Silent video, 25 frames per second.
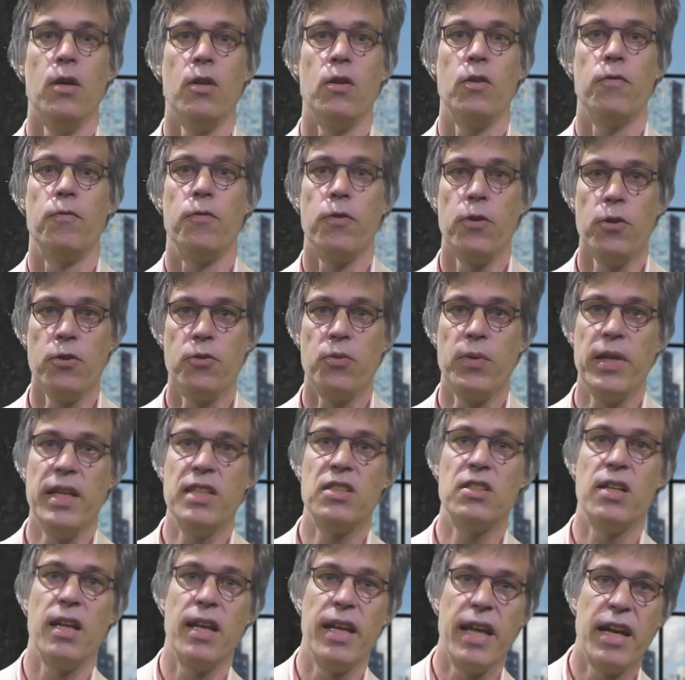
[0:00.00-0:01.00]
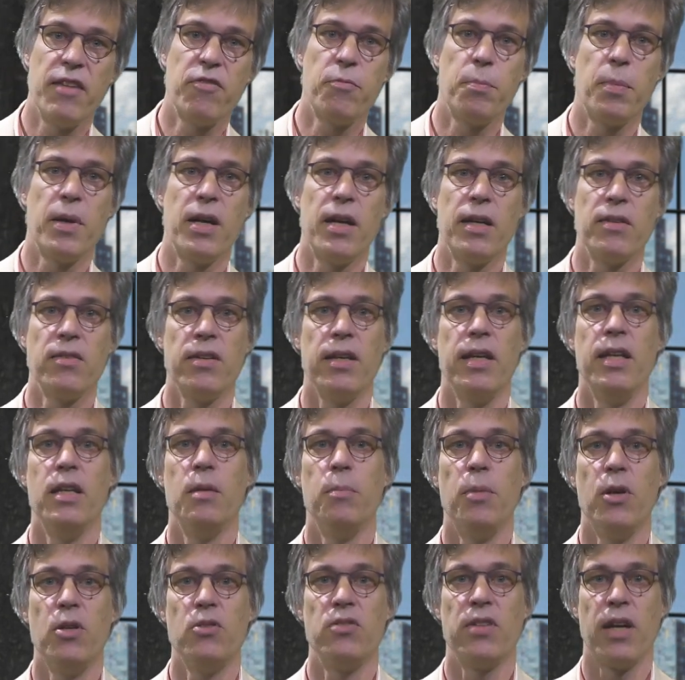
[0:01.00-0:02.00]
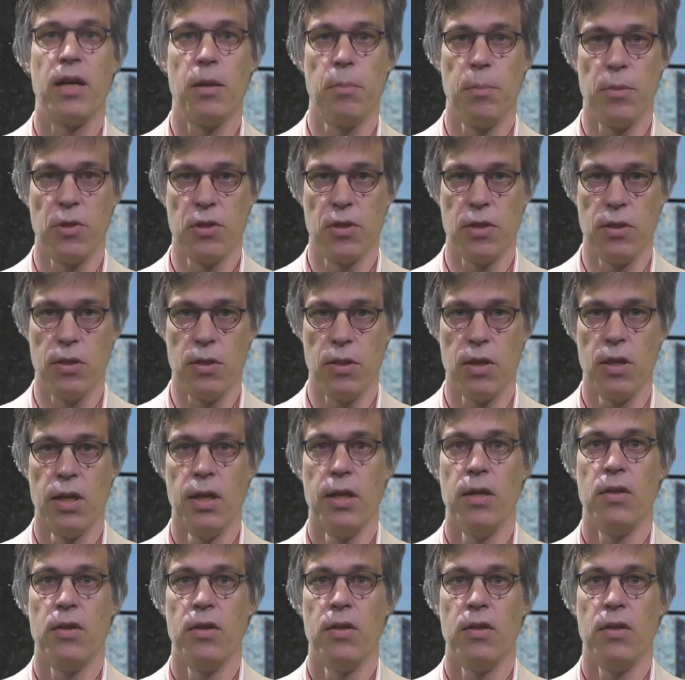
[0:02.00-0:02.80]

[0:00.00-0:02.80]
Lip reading: The fault tree is the left part in the Bowtie model.